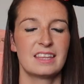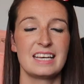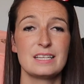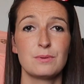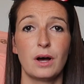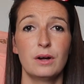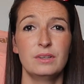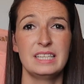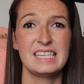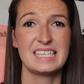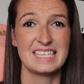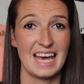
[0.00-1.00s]
These were
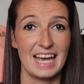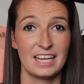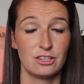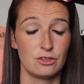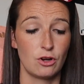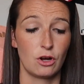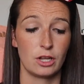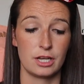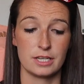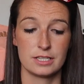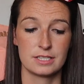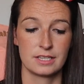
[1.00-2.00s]
only
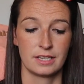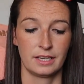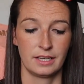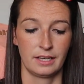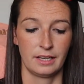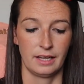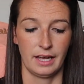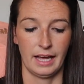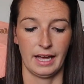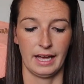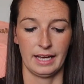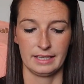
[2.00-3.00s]
$10.
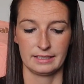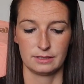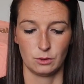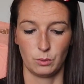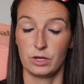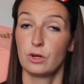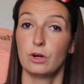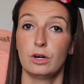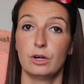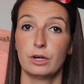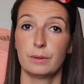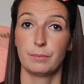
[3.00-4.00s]
And we
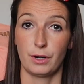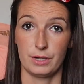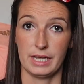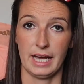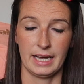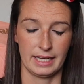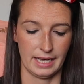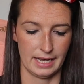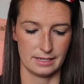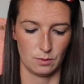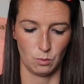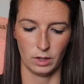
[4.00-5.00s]
got Brody and
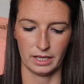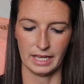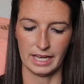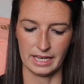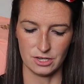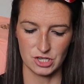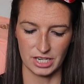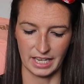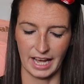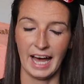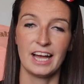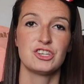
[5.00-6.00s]
Caden one each,
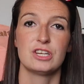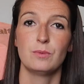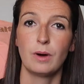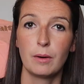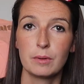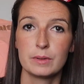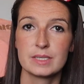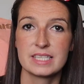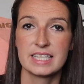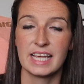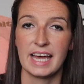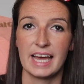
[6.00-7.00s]
and actually while we was
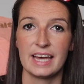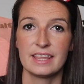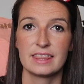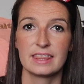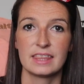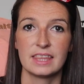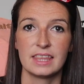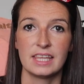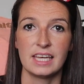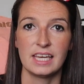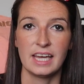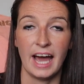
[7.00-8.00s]
there,
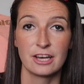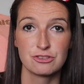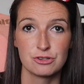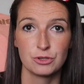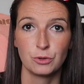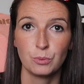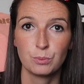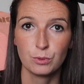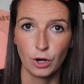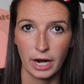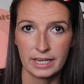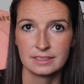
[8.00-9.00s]
the astronaut
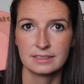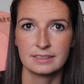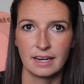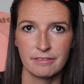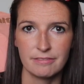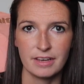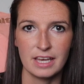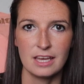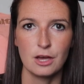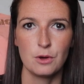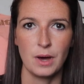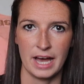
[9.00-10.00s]
Brian
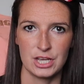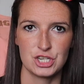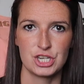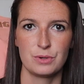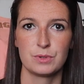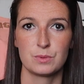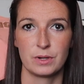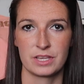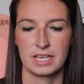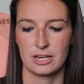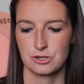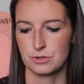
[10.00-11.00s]
Duffy, who actually was one
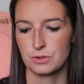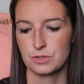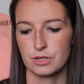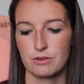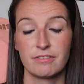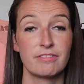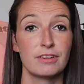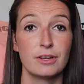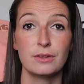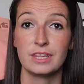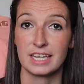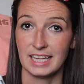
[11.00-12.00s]
of the astronauts who
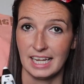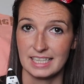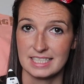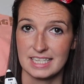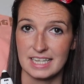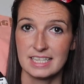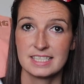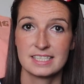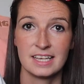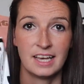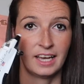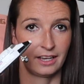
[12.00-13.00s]
flew the
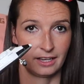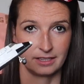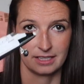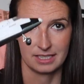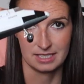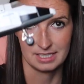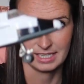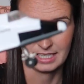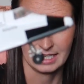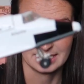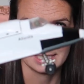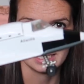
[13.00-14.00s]
Atlantis, this is an
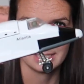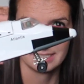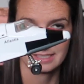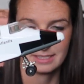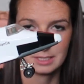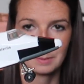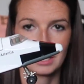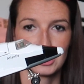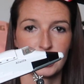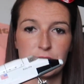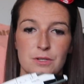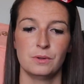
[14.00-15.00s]
Atlantis space
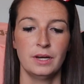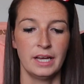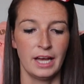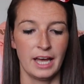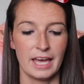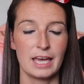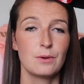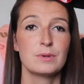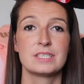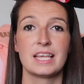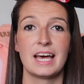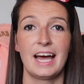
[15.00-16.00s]
shuttle, he
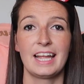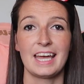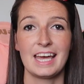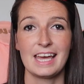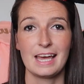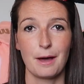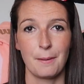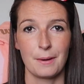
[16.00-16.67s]
was there and he